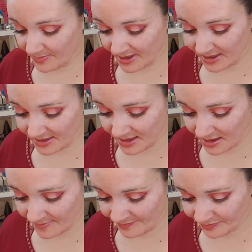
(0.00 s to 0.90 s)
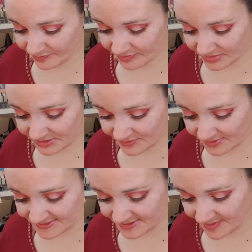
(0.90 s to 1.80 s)
But, as
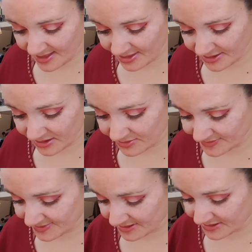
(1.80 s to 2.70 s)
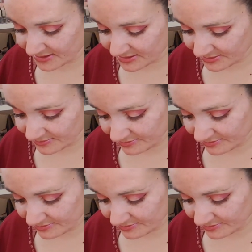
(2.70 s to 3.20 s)
far as the palette goes, like,